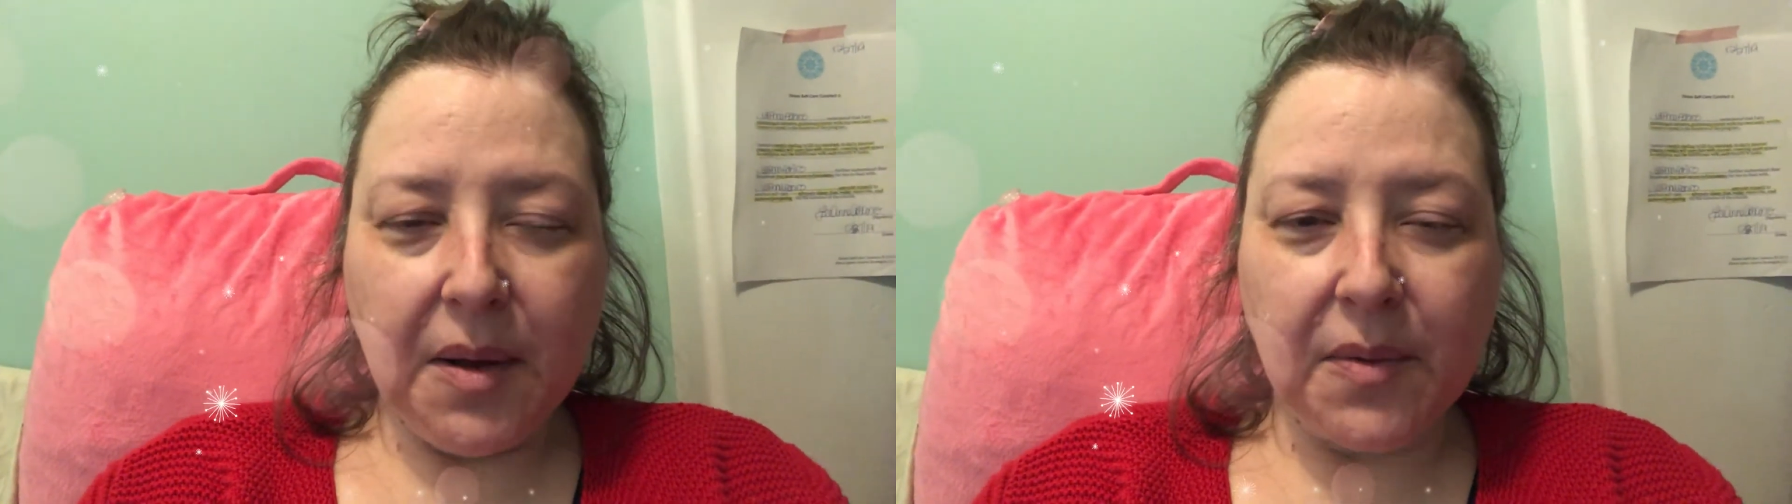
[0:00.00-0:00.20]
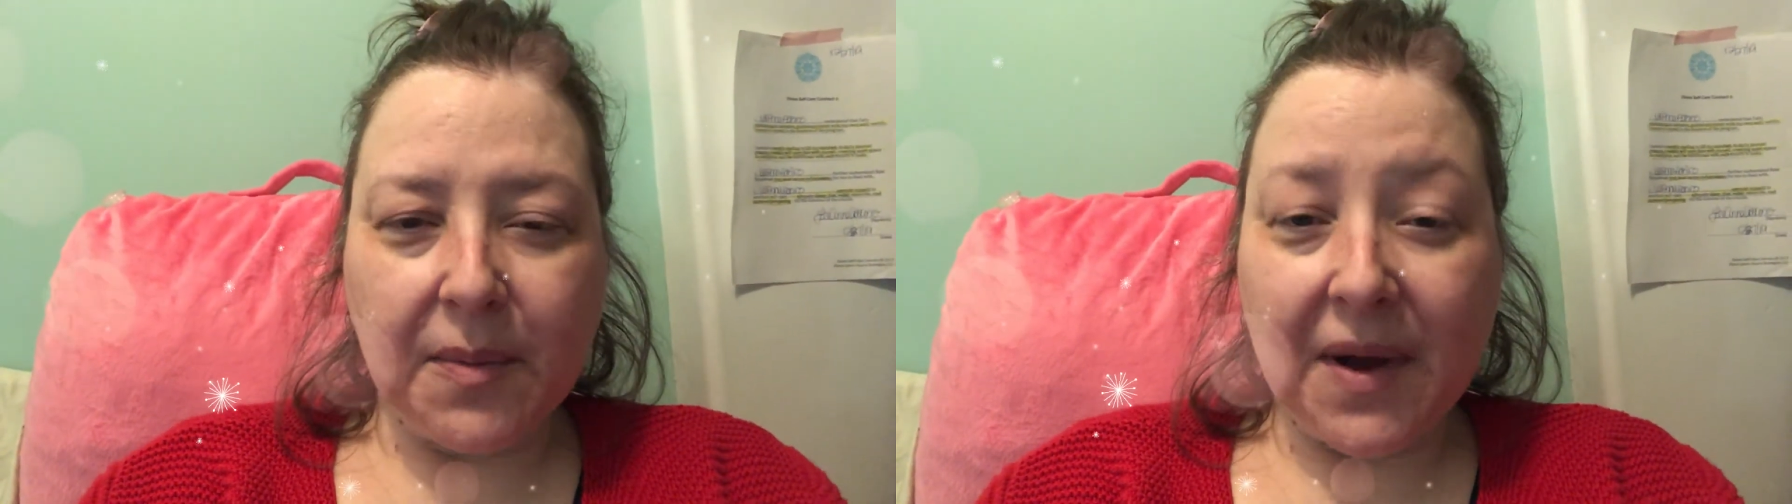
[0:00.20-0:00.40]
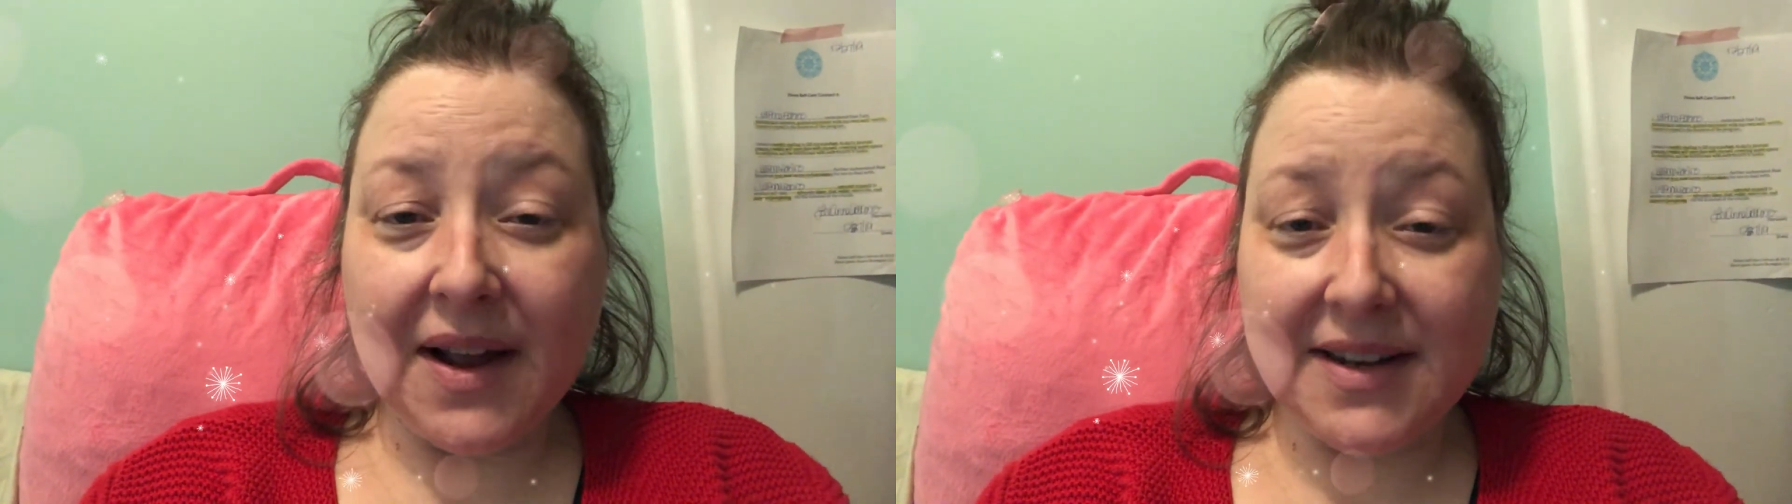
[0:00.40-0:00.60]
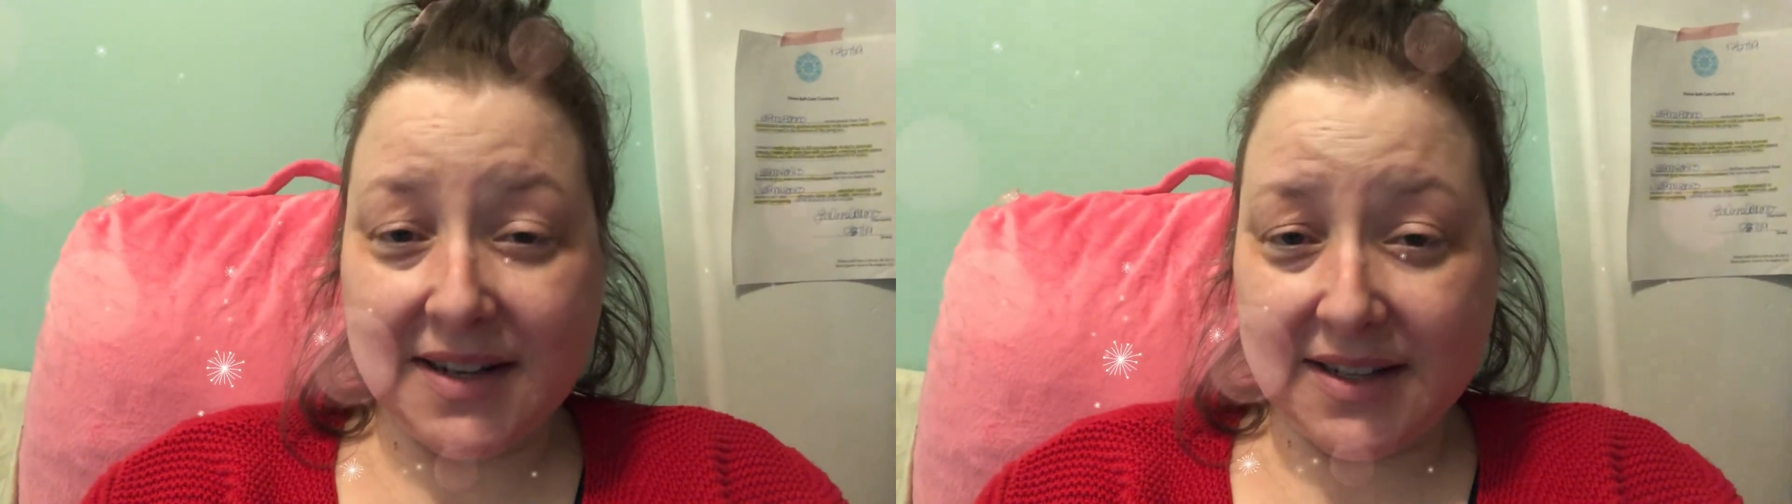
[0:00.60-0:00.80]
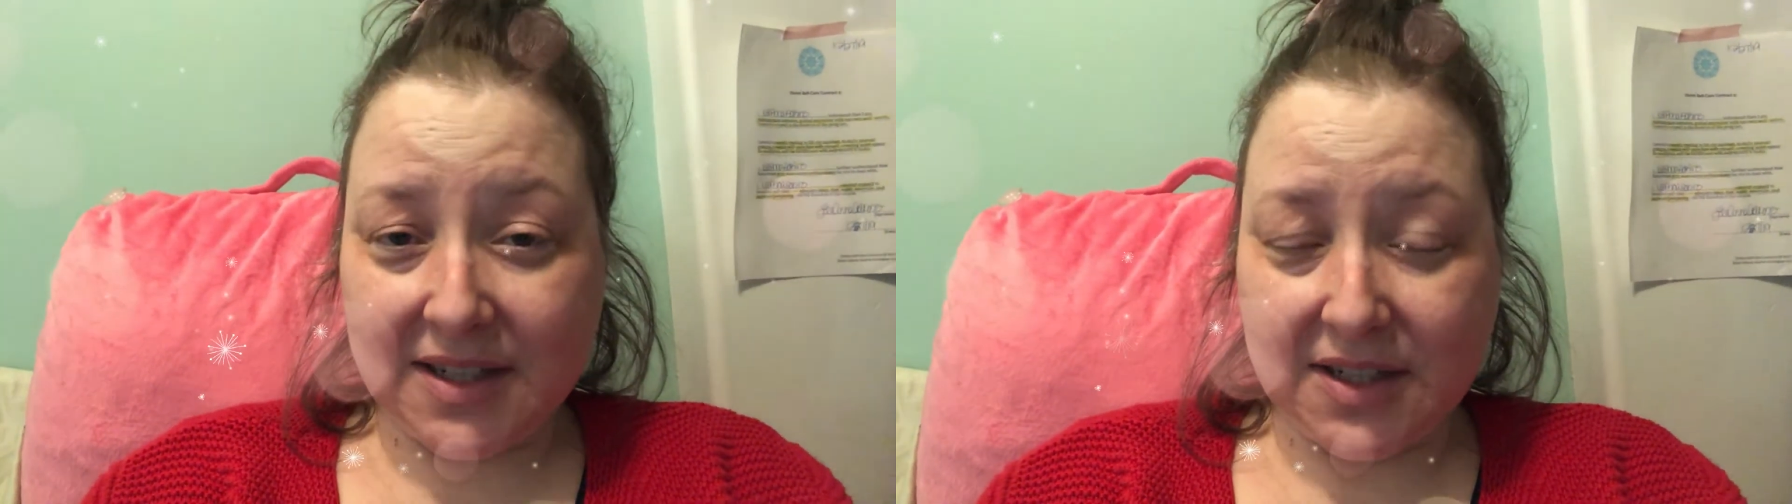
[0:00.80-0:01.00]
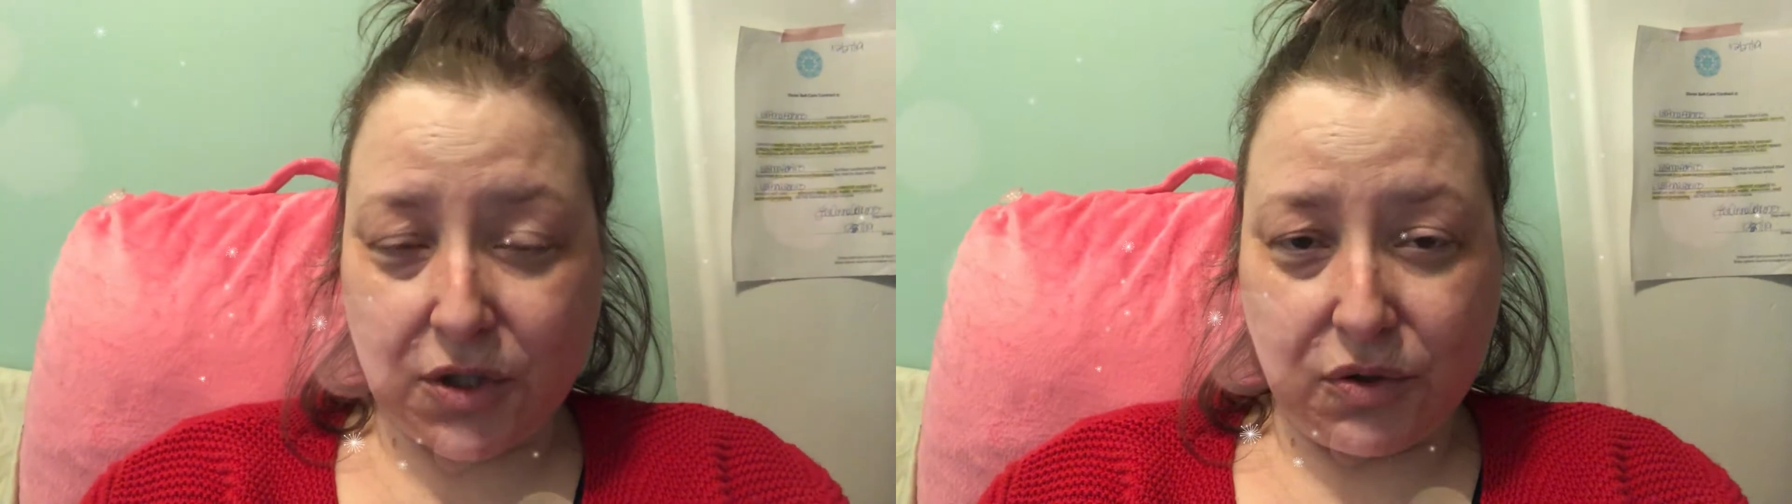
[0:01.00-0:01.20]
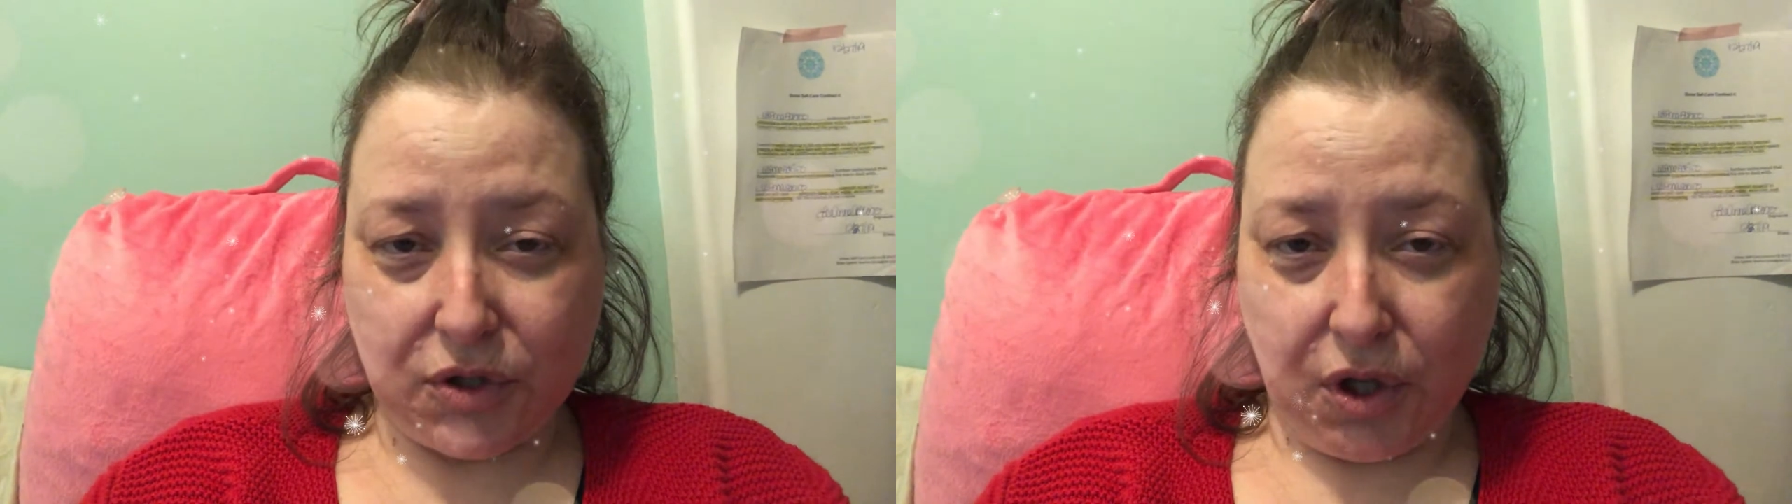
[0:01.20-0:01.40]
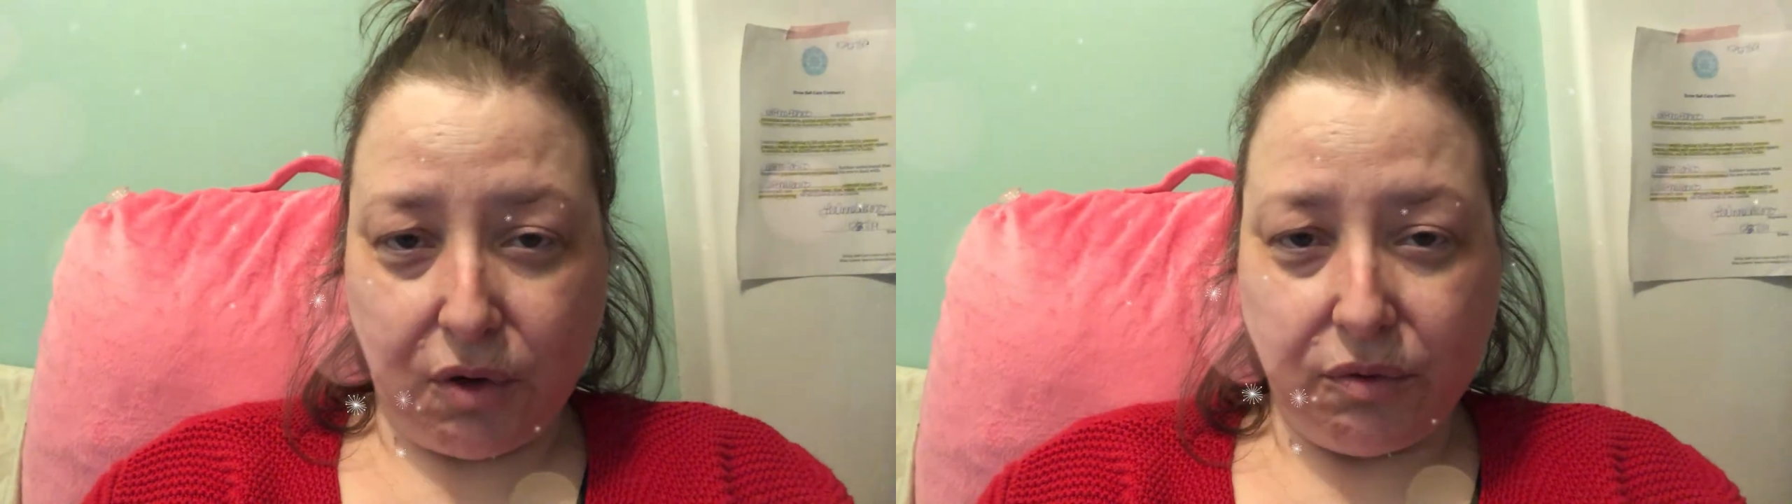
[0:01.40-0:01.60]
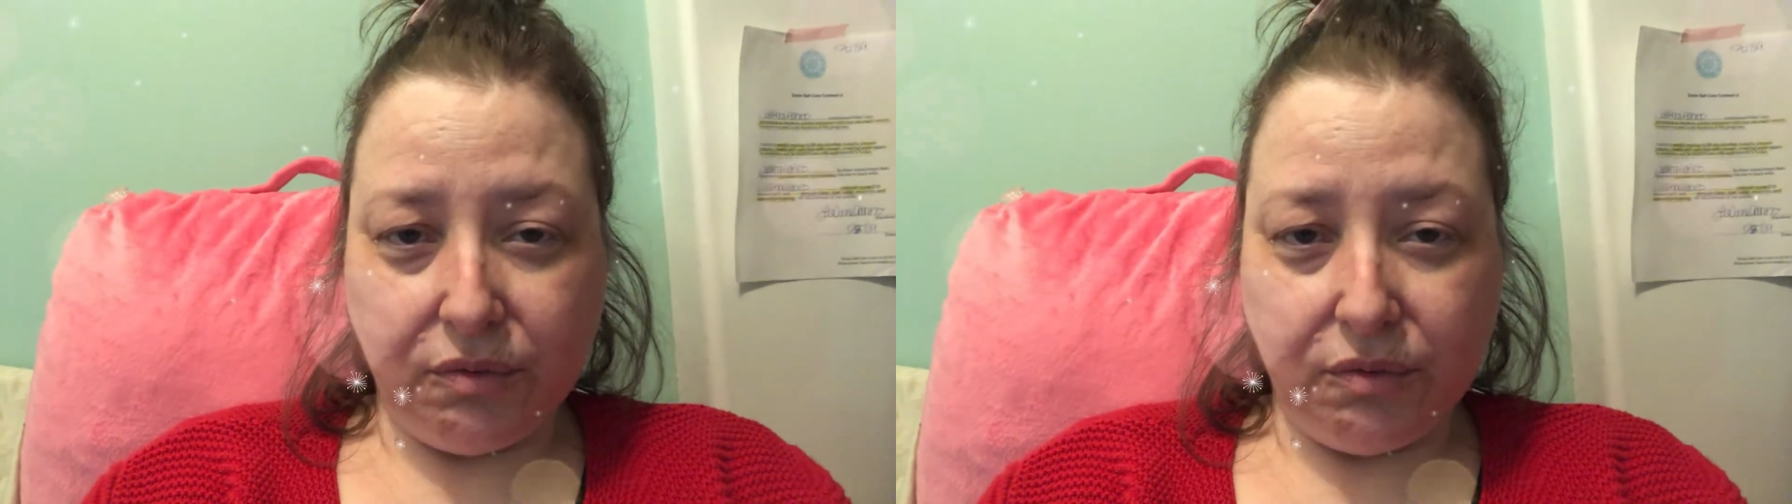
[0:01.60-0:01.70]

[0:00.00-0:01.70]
Mine does it too slow.